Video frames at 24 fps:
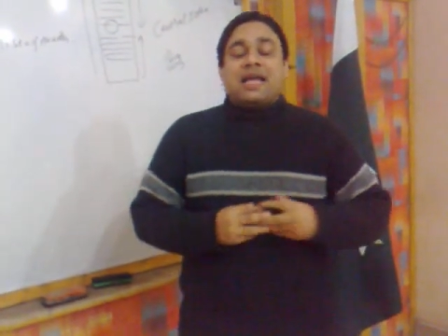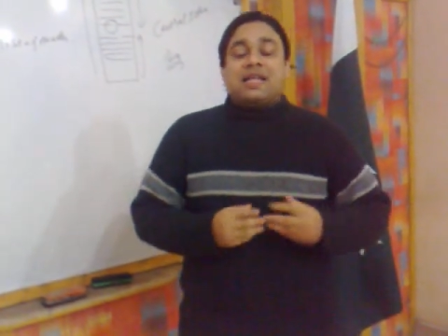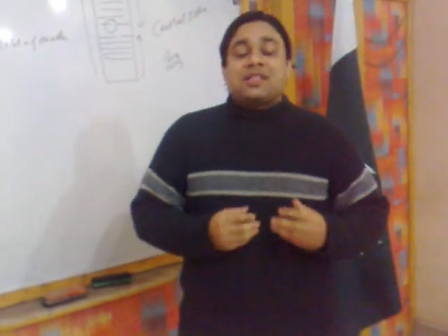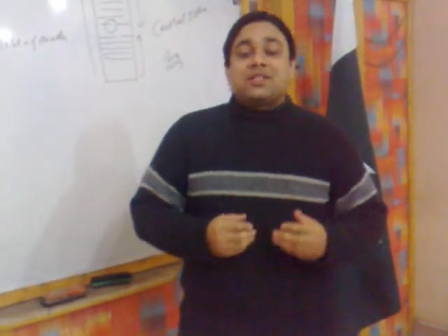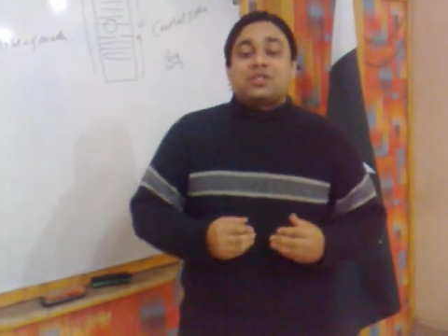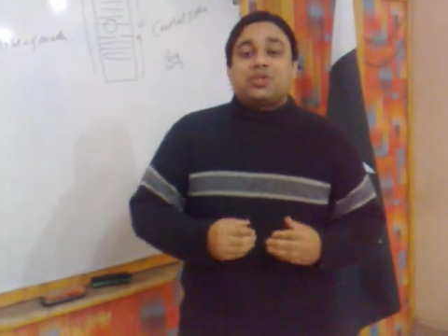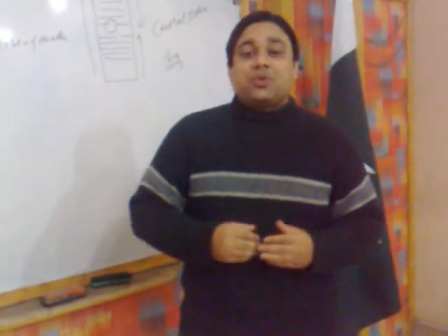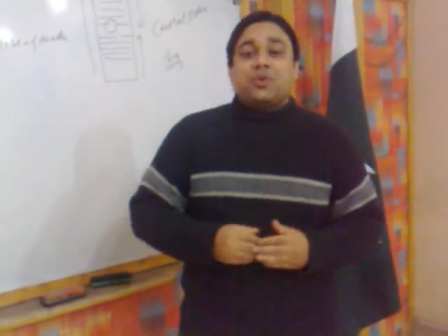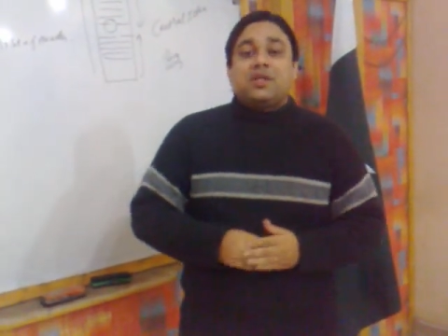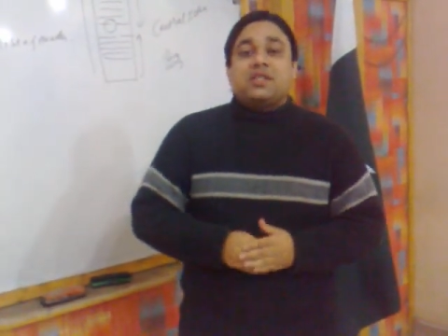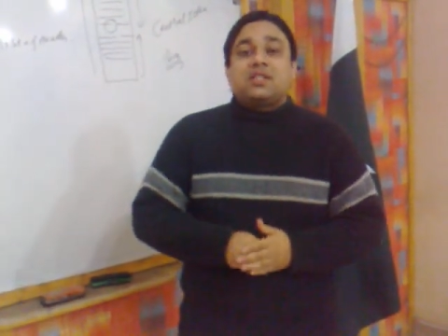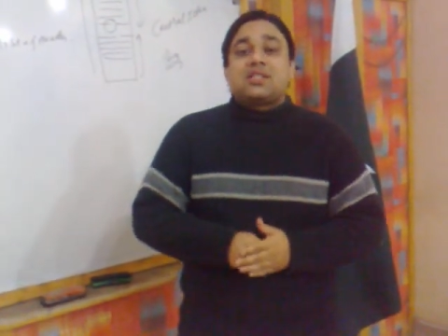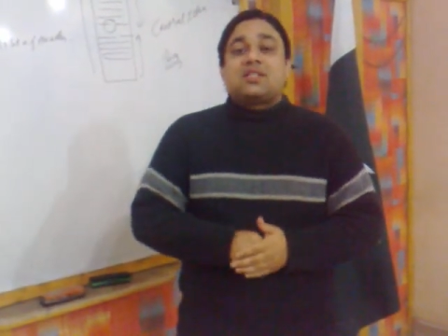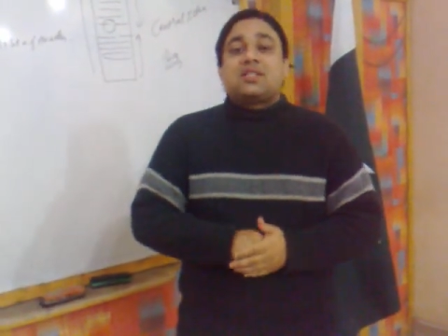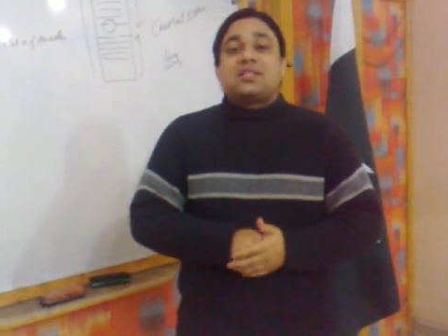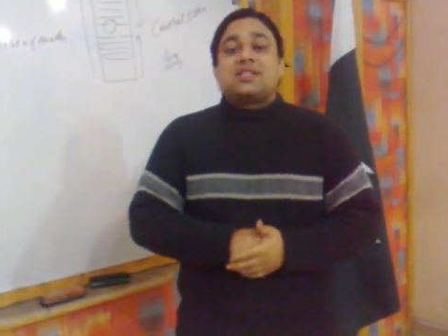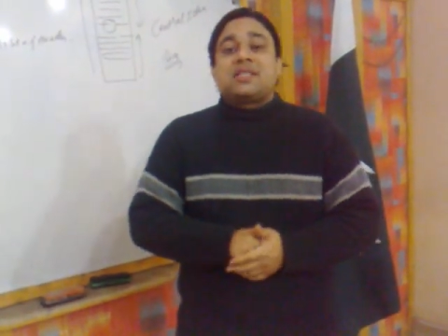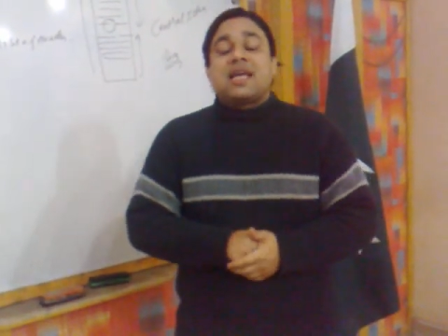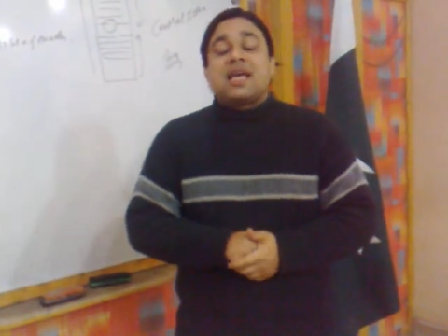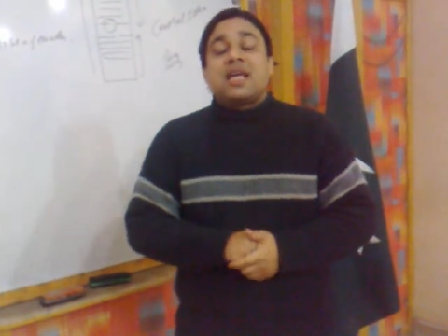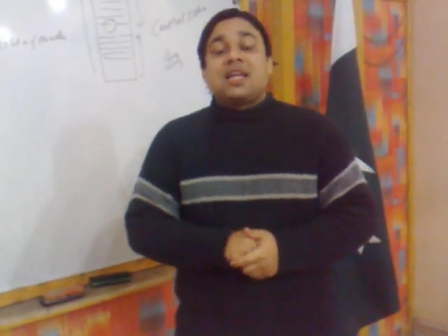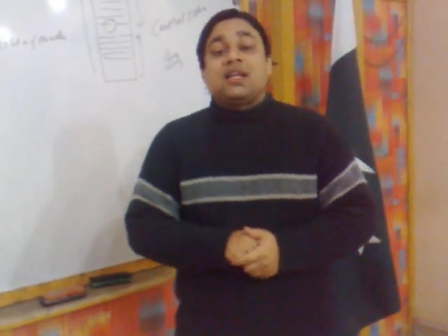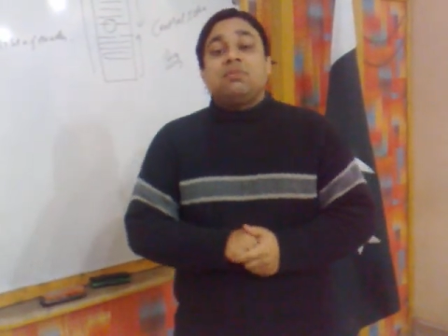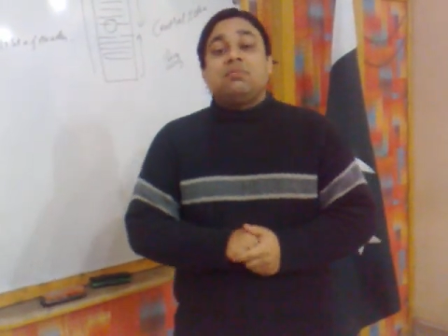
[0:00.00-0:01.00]
answer is
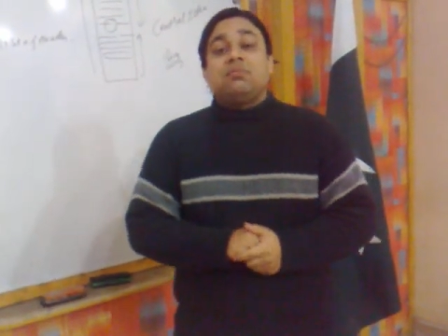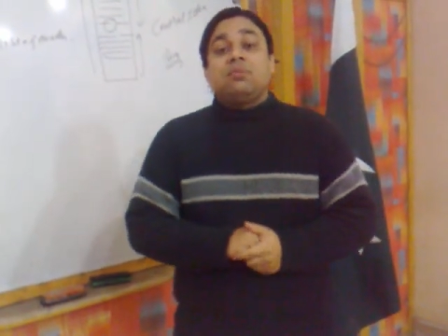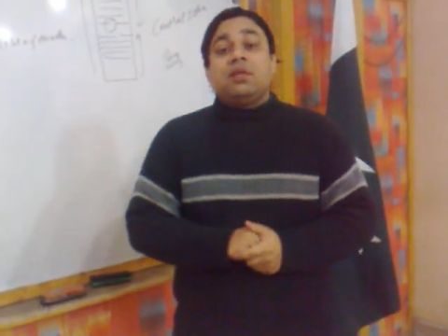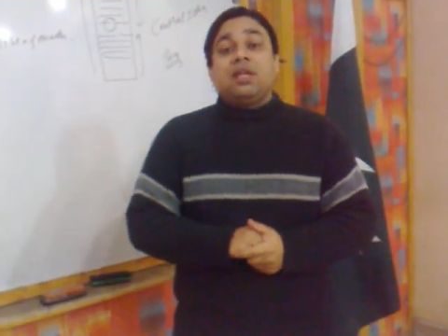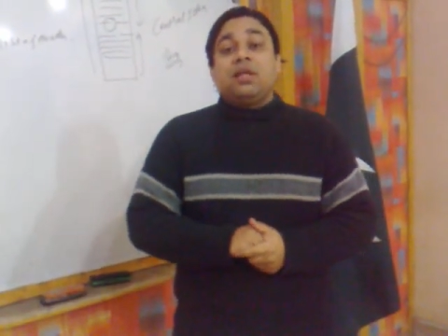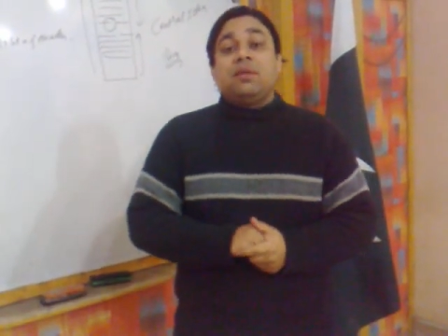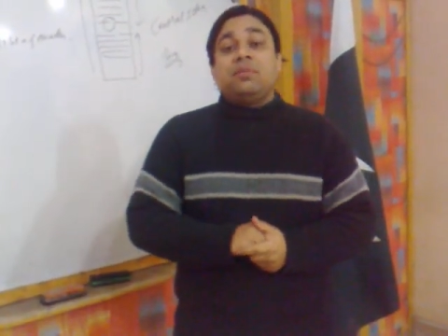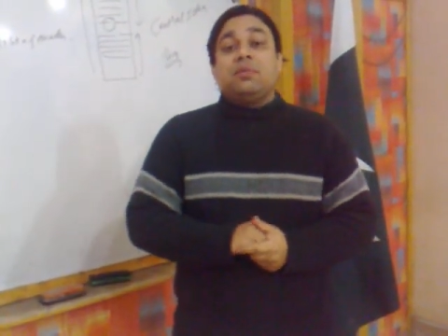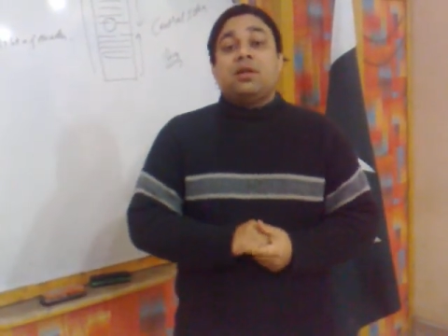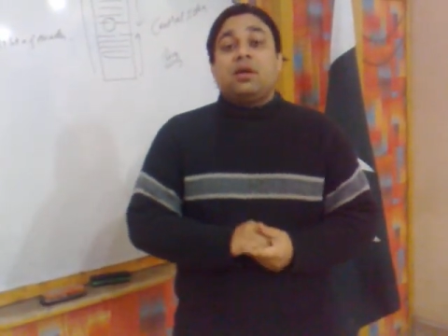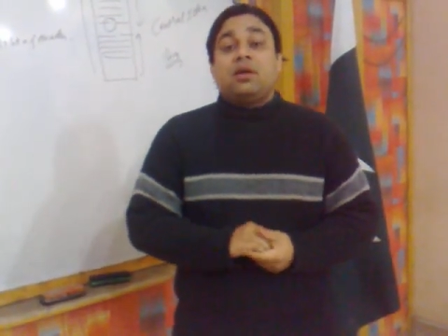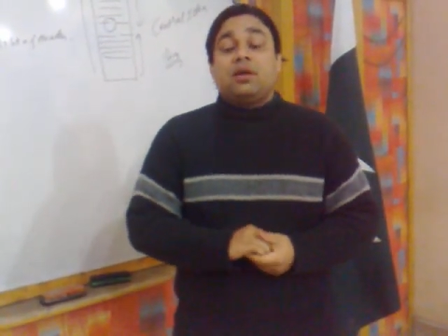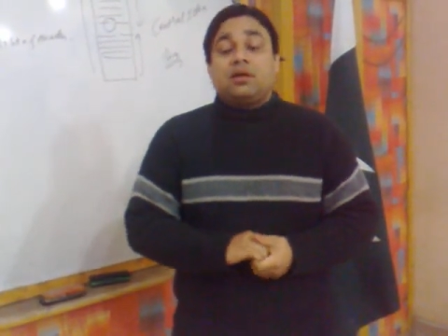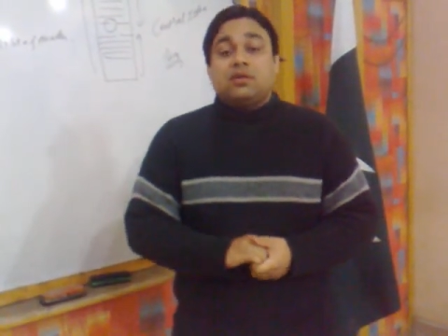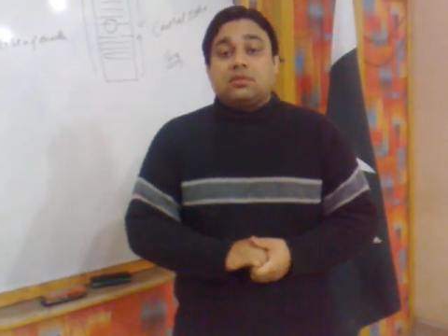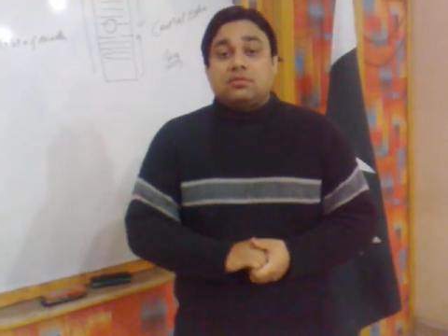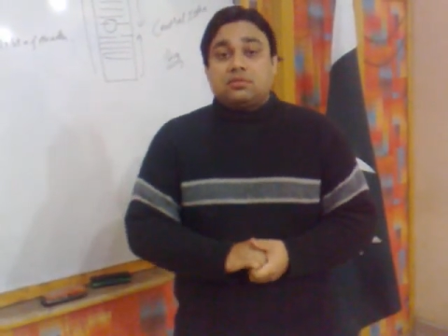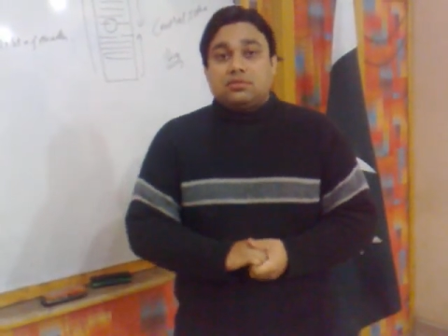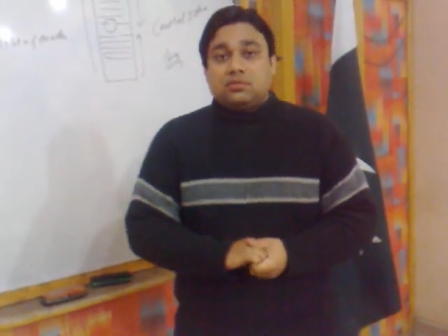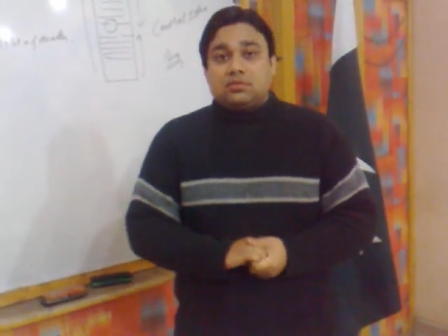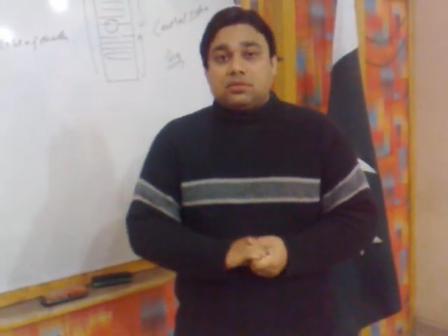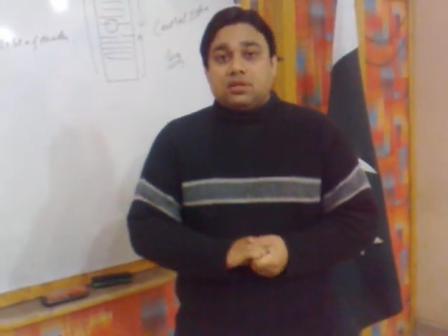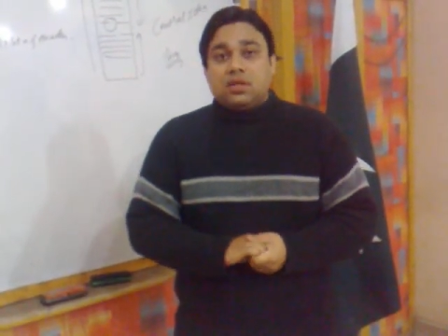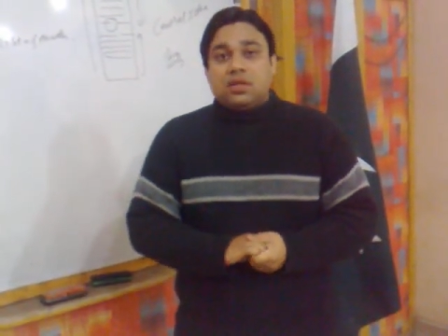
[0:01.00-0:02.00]
10 millimeter.
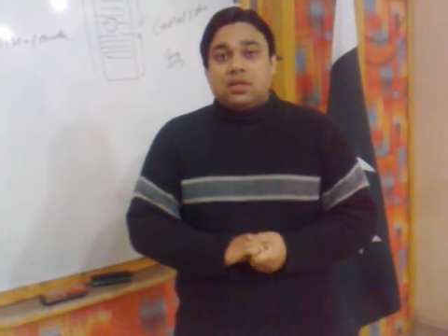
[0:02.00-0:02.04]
